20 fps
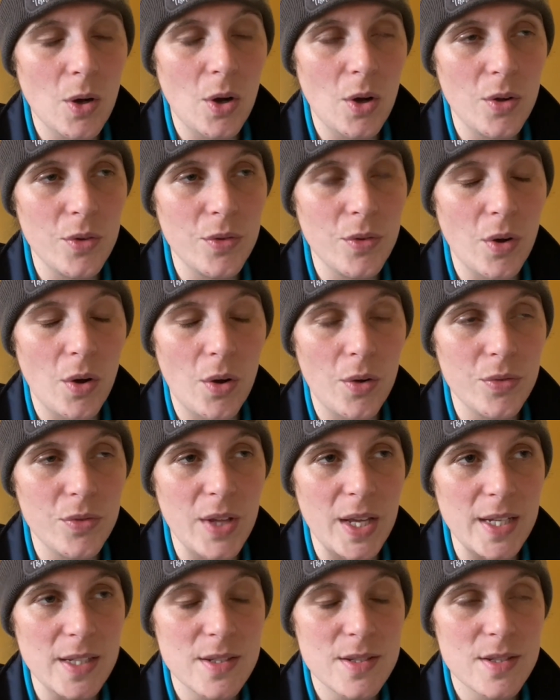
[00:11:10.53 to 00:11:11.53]
on
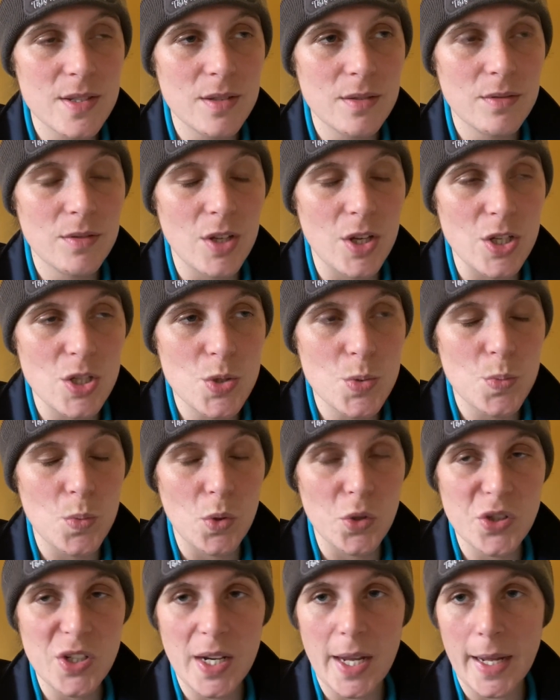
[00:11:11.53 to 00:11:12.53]
this that
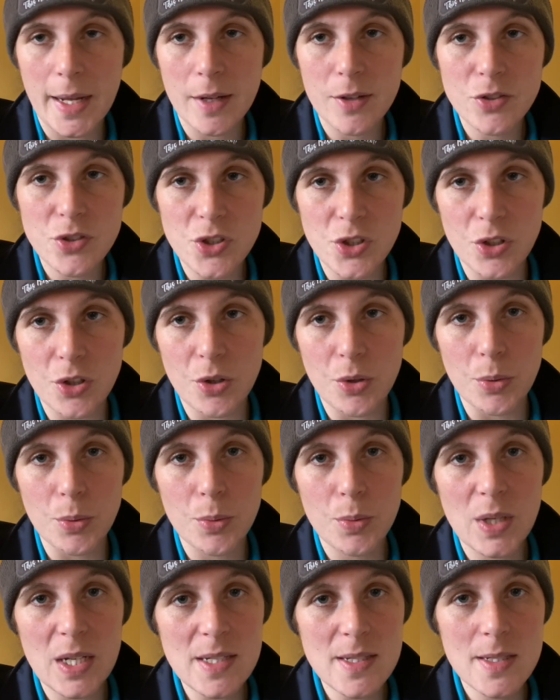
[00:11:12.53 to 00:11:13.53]
would link
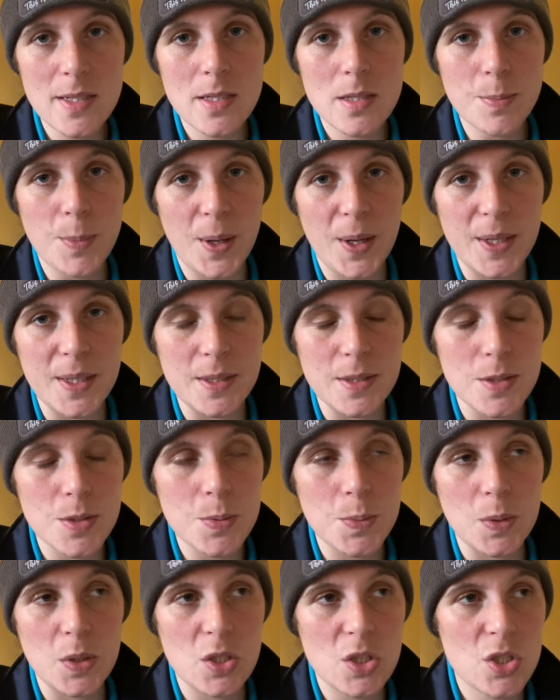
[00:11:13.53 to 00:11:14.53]
to kissing
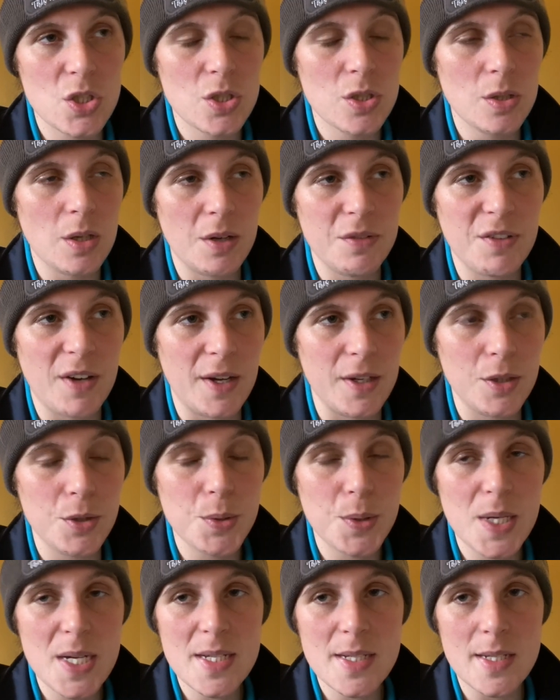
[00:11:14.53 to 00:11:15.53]
spines, which I find
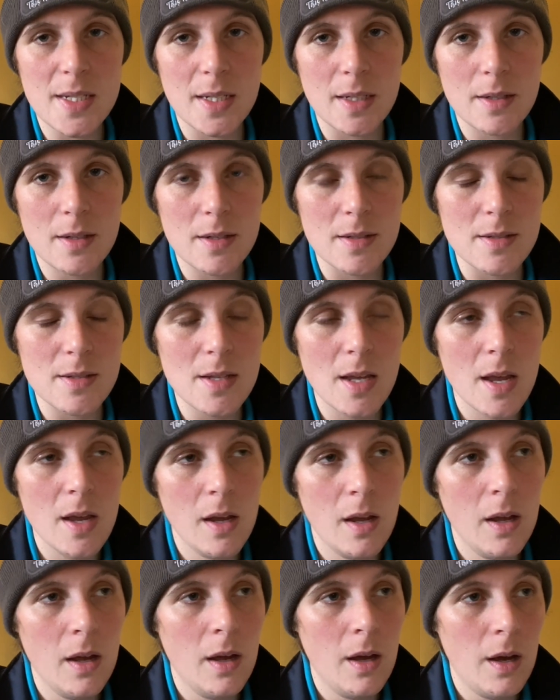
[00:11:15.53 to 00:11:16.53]
crazy because
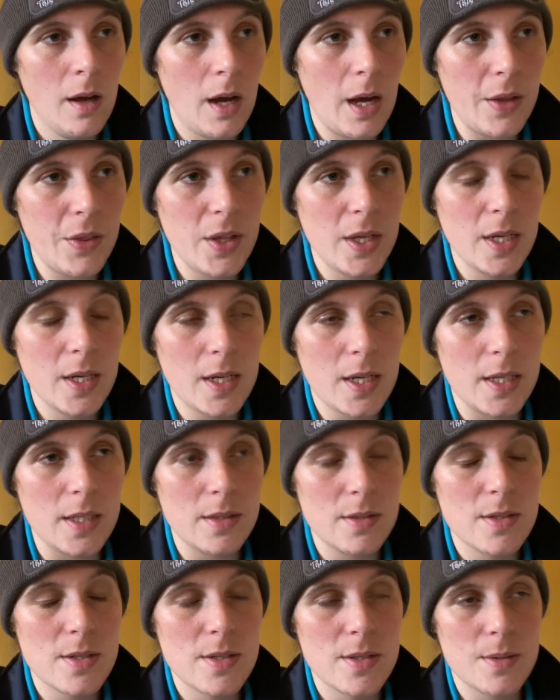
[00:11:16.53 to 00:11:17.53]
I think
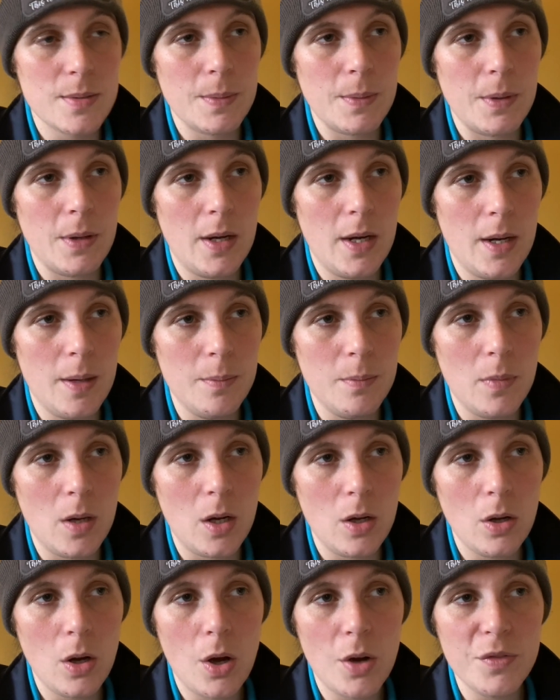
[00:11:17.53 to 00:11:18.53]
it's a
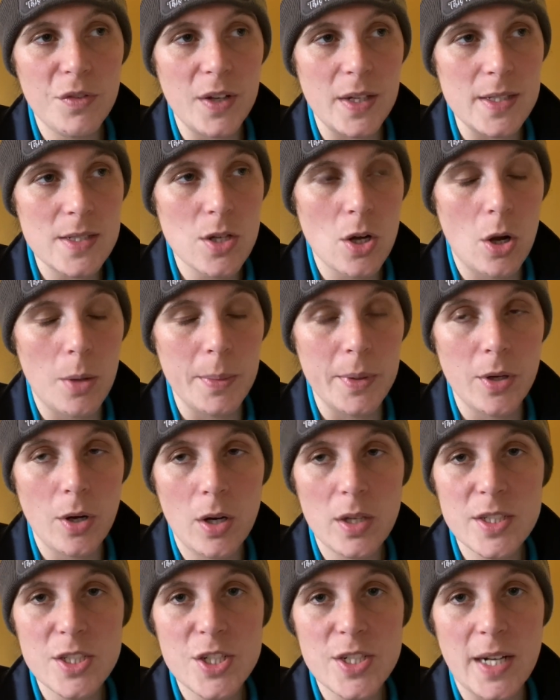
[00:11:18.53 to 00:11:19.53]
lot of it is common
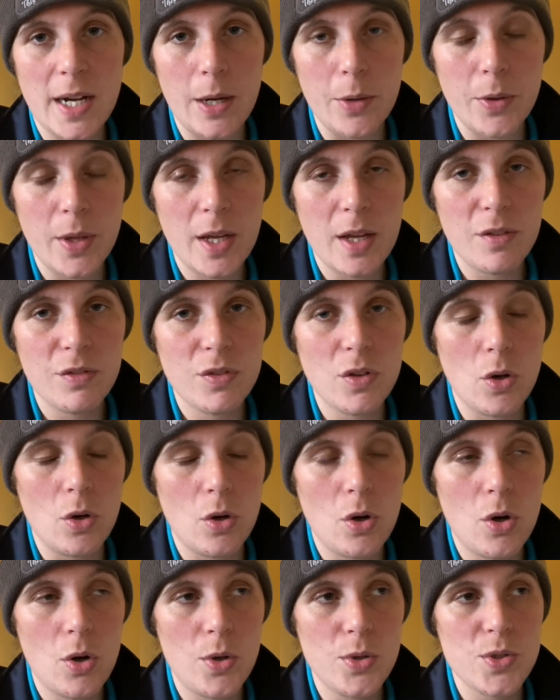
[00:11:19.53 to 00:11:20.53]
knowledge now that if
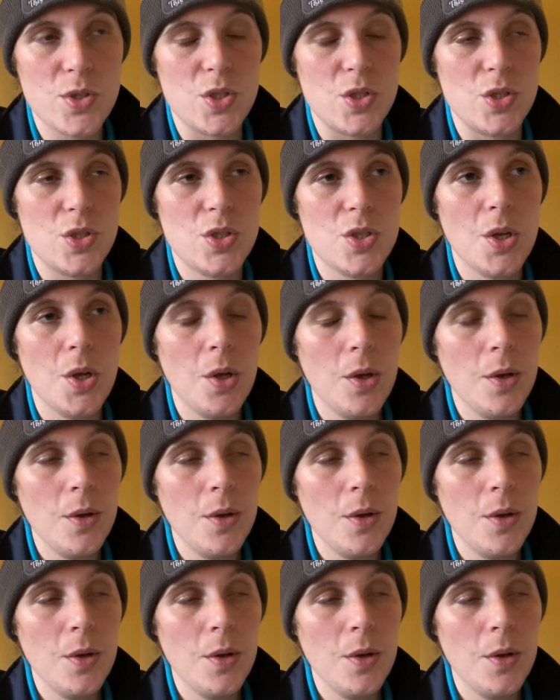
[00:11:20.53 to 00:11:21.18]
your horse's